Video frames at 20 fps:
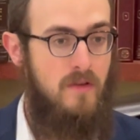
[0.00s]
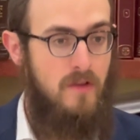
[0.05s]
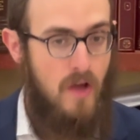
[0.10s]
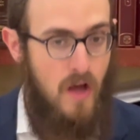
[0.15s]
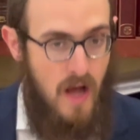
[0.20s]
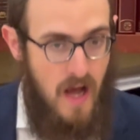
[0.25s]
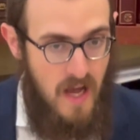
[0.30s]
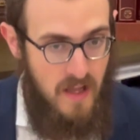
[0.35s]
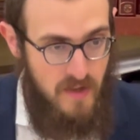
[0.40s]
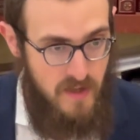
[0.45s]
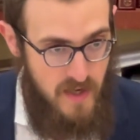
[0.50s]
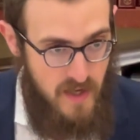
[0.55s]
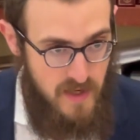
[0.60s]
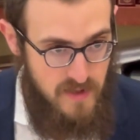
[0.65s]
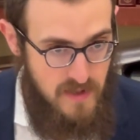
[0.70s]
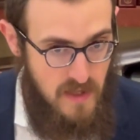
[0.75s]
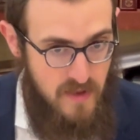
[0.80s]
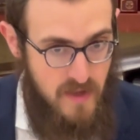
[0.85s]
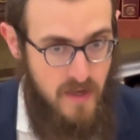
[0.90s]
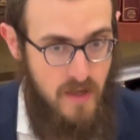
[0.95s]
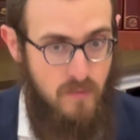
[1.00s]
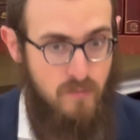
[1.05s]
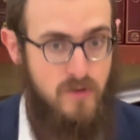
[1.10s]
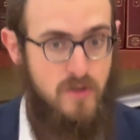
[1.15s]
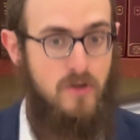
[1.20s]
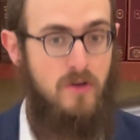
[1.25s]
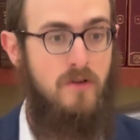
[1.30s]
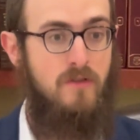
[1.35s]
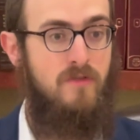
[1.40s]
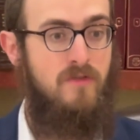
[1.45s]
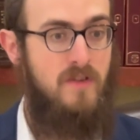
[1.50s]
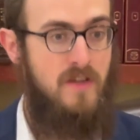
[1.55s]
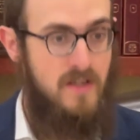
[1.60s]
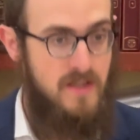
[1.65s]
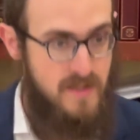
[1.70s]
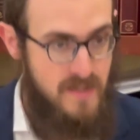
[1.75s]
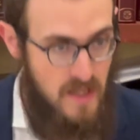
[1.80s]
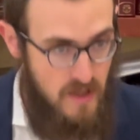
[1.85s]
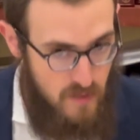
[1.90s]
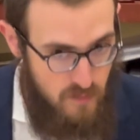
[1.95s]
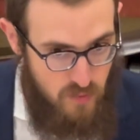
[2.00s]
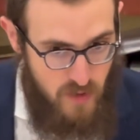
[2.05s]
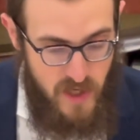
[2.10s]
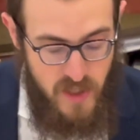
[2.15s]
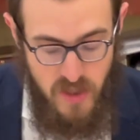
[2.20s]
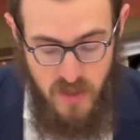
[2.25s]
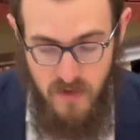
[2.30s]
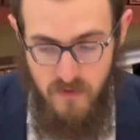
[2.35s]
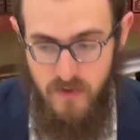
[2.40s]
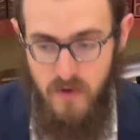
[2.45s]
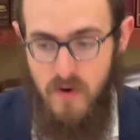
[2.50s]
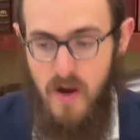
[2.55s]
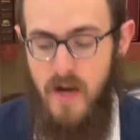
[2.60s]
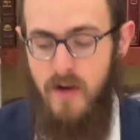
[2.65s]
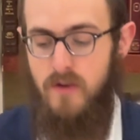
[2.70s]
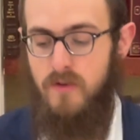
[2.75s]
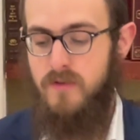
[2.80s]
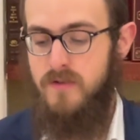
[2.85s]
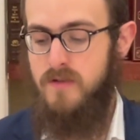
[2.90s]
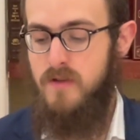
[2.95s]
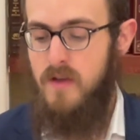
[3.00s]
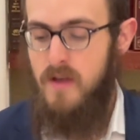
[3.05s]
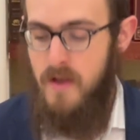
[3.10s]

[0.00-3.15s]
the holidays that they observe in celebration of their idols.